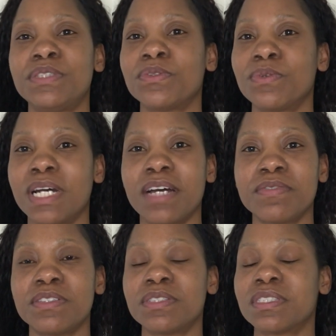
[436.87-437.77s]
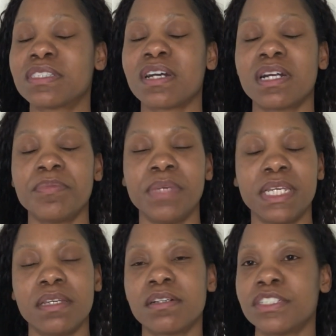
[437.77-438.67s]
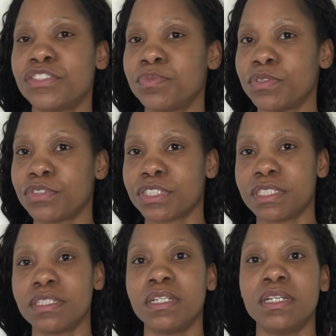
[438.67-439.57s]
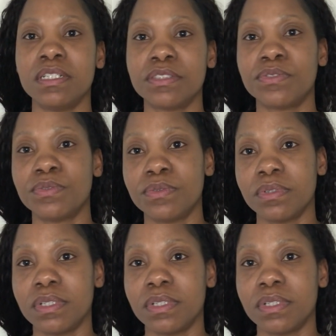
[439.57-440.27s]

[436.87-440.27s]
don't have to start making contribution to